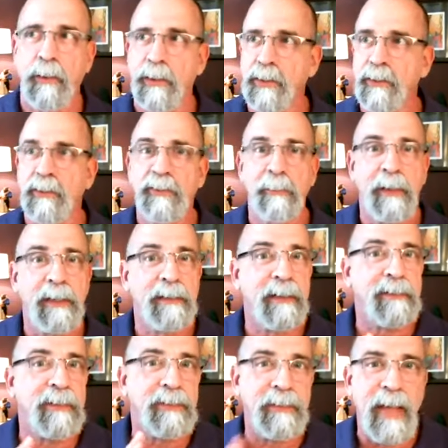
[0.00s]
or you know somebody
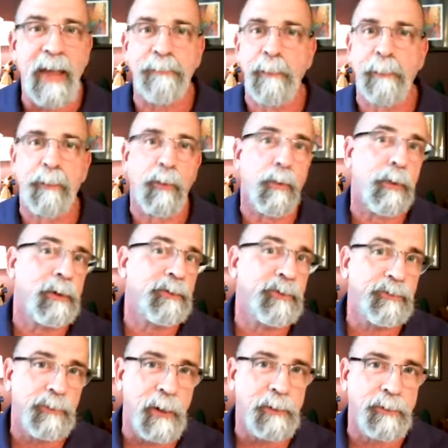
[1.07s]
that's a staff member or an
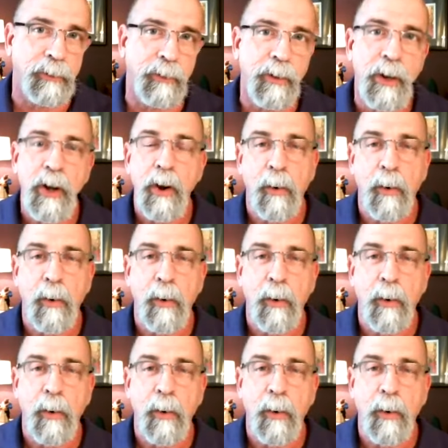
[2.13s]
instructor,